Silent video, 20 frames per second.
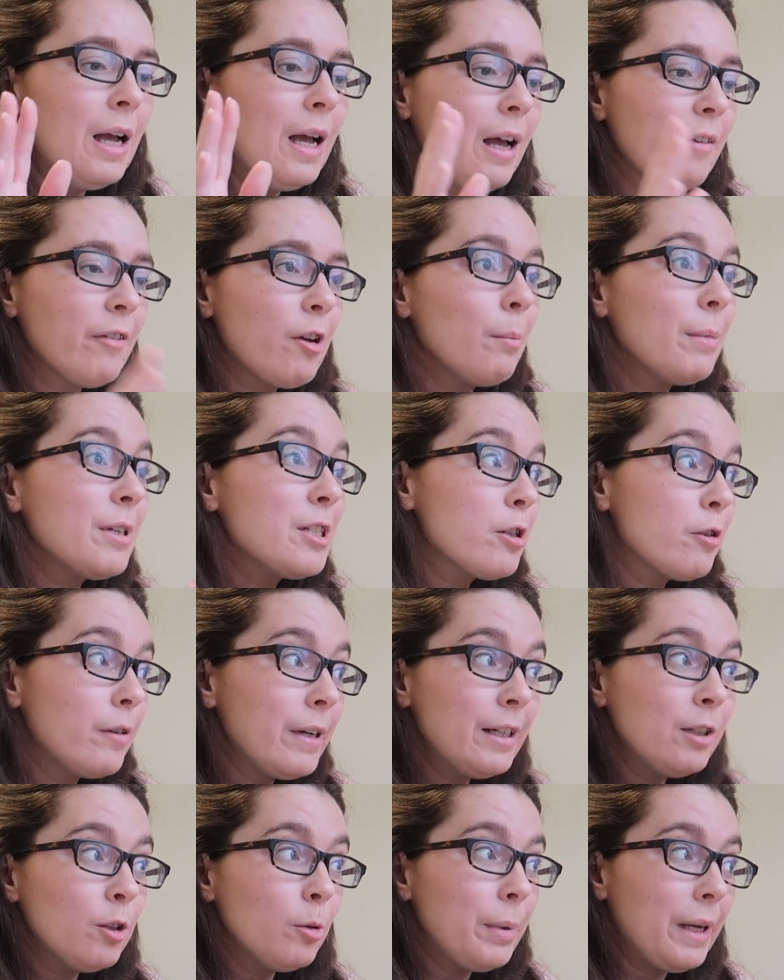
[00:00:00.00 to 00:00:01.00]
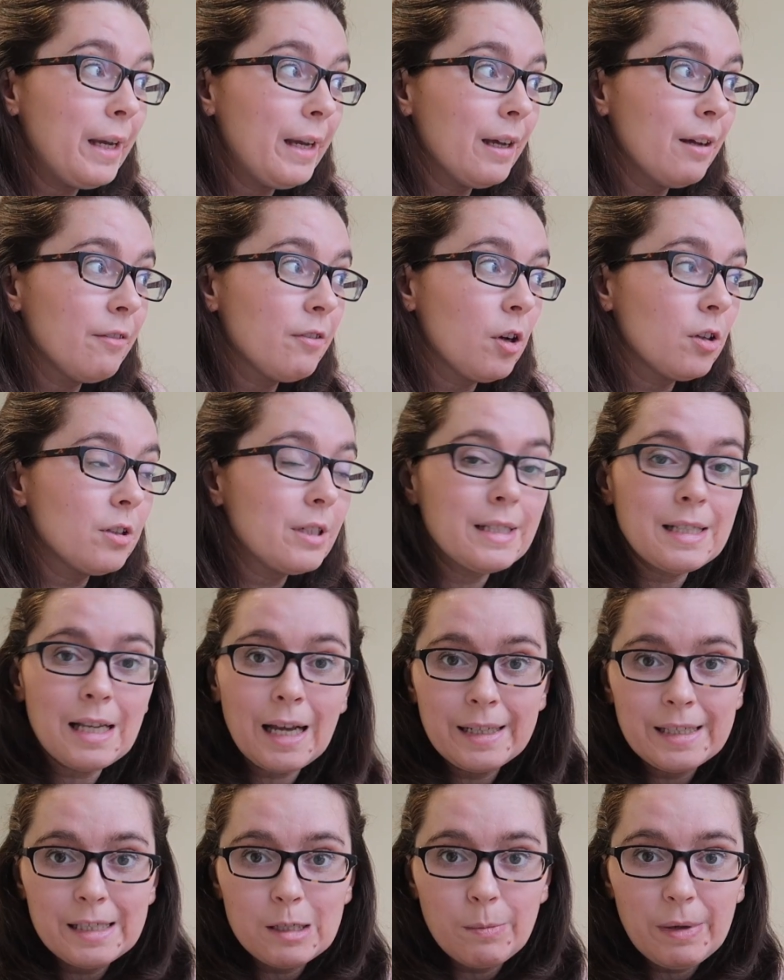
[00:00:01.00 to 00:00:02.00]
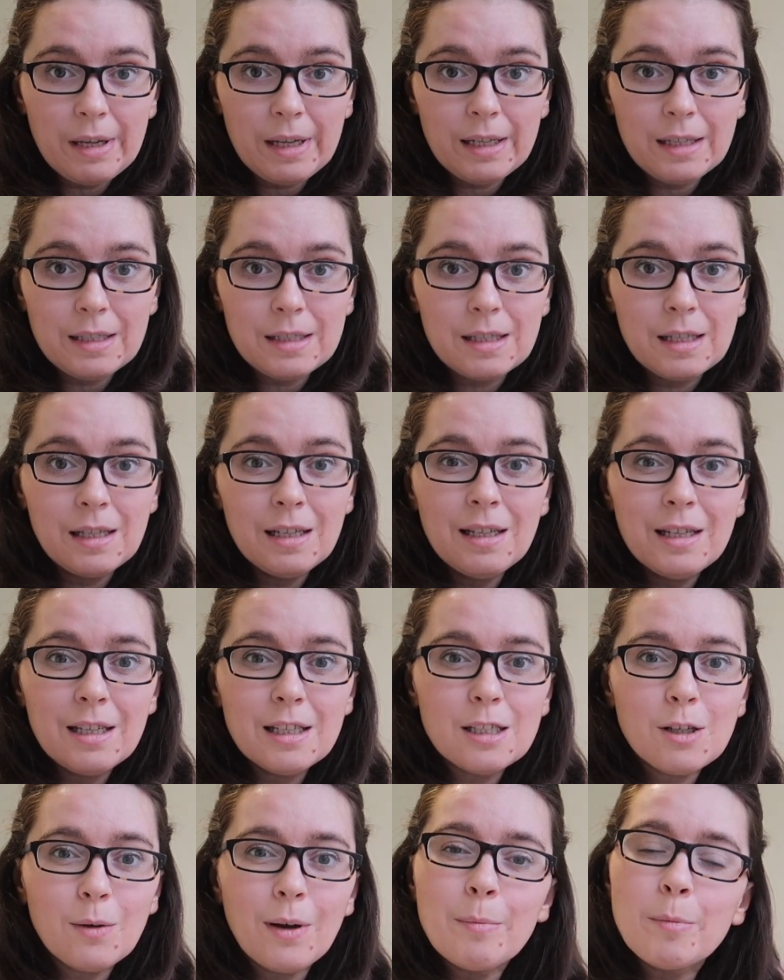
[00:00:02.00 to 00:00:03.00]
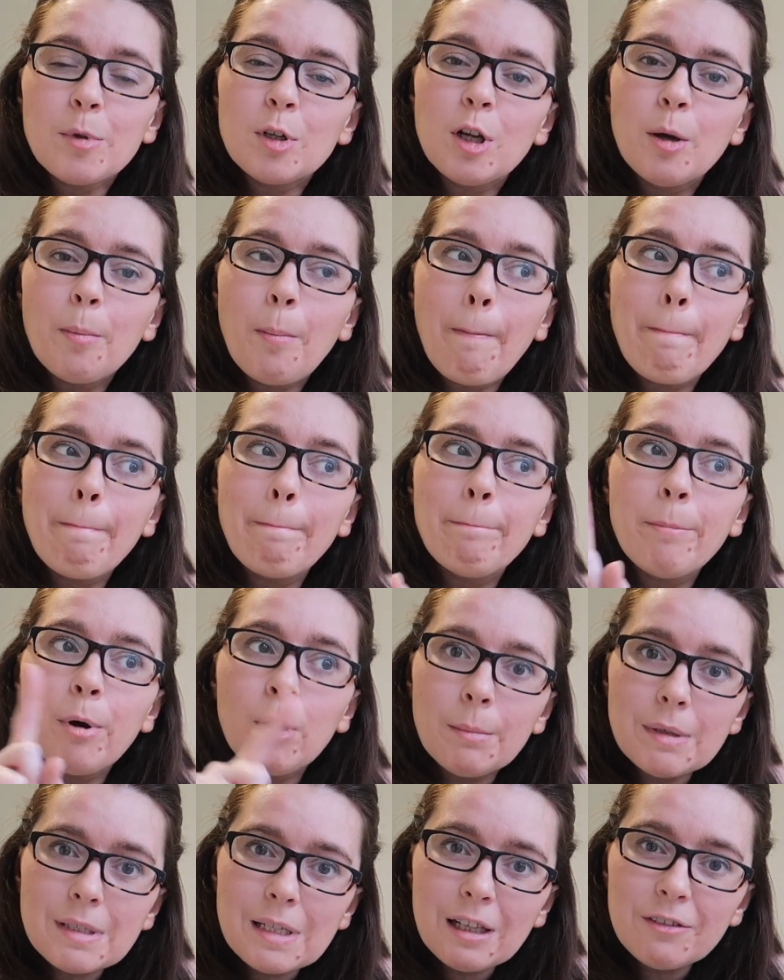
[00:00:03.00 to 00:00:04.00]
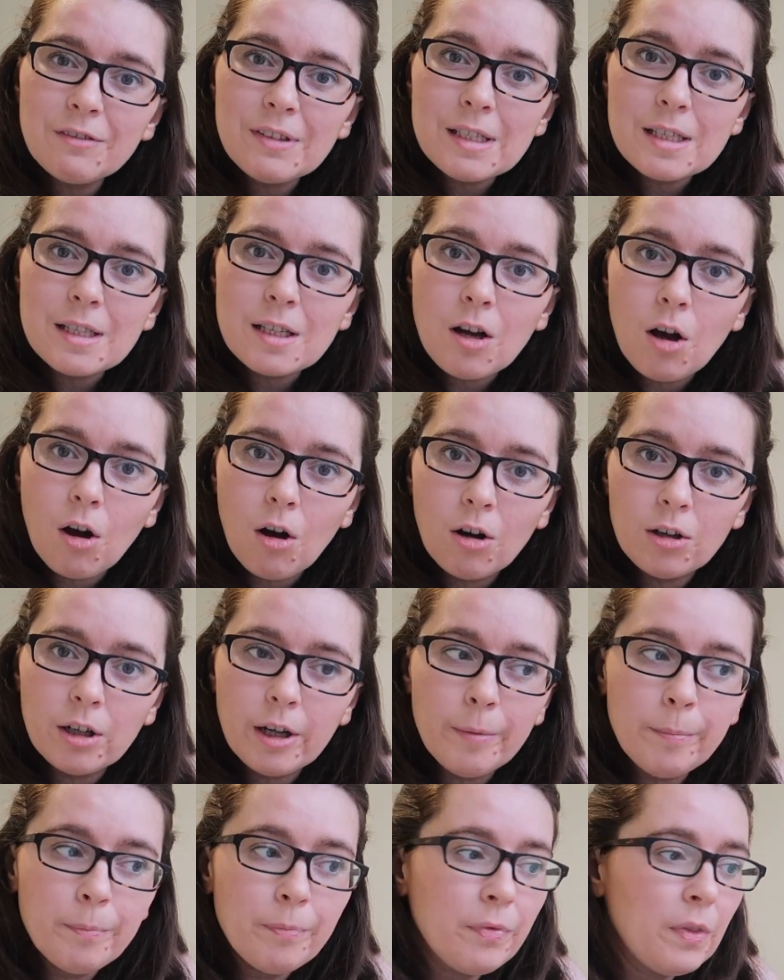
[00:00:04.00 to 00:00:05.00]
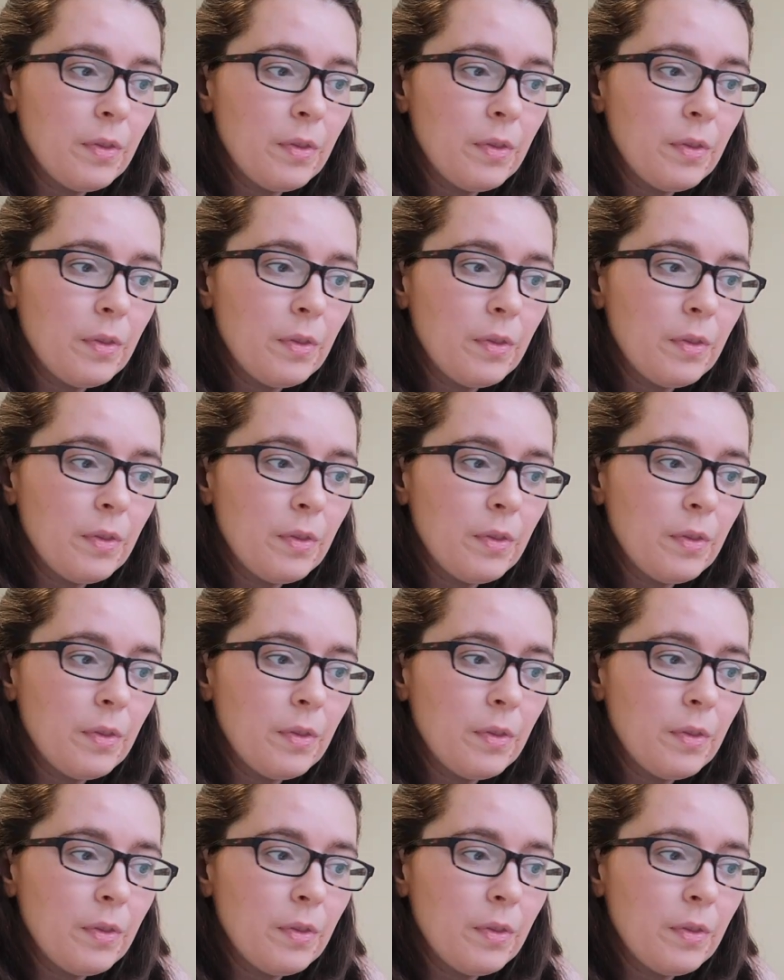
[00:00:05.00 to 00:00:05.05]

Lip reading: I've got my screen up here, I've got design space, so I'm going to put myself into the corner